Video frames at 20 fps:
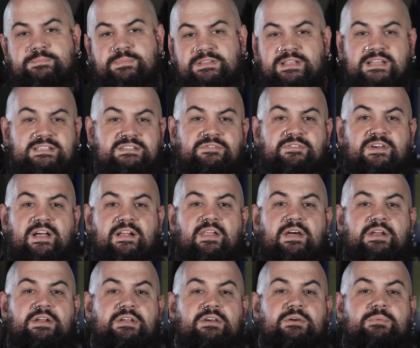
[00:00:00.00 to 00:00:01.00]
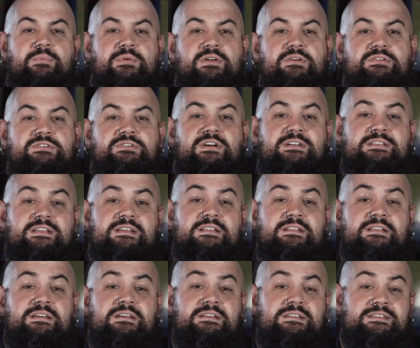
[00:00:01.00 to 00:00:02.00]
but that's a foul lot of good when your truck's
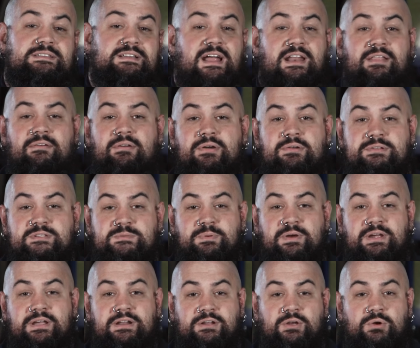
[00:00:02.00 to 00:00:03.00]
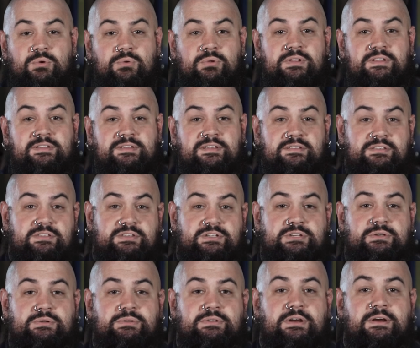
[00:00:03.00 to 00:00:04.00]
on the side of the road spraying coolant into the
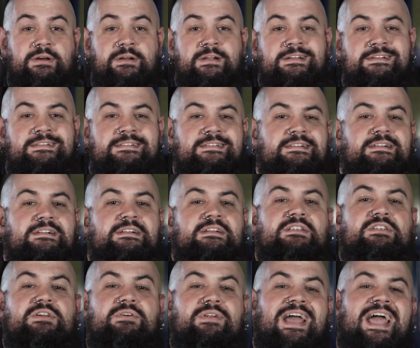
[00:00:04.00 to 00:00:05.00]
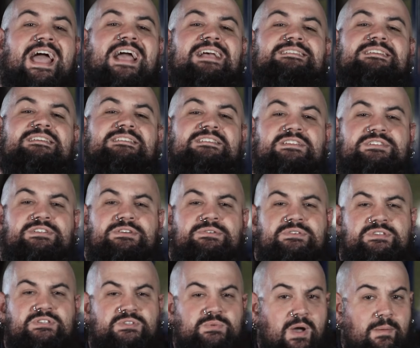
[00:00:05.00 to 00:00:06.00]
shoulder. Due to access
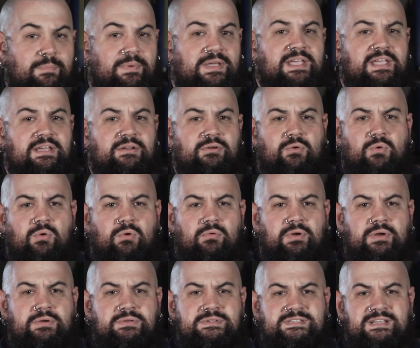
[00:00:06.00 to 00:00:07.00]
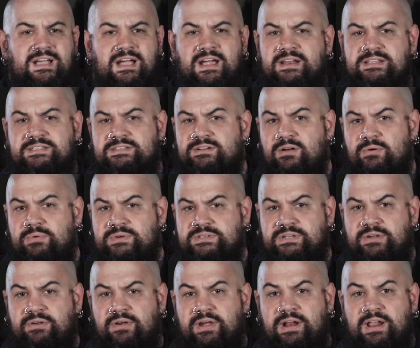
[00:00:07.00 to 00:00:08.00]
issues, swapping a heater core roadside isn't always
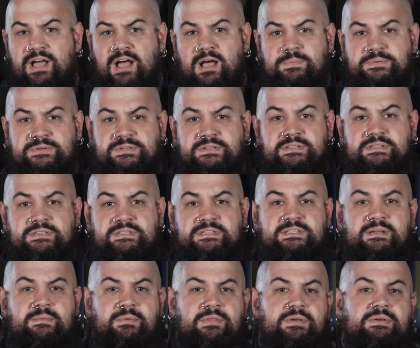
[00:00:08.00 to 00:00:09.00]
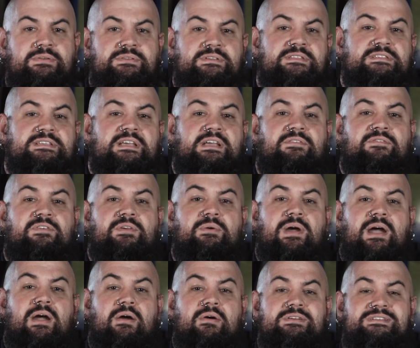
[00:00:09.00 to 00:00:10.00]
a great option. Some of those can take a
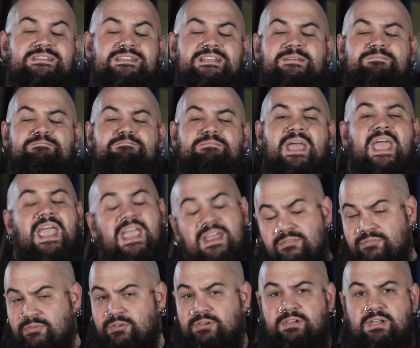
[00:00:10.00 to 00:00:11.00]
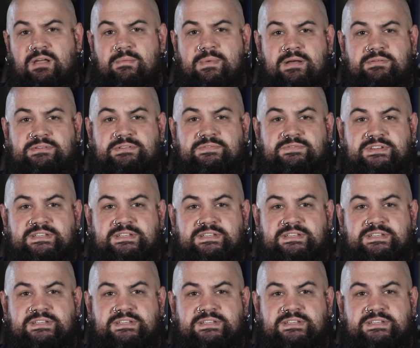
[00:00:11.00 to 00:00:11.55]
few hours and a painful amount of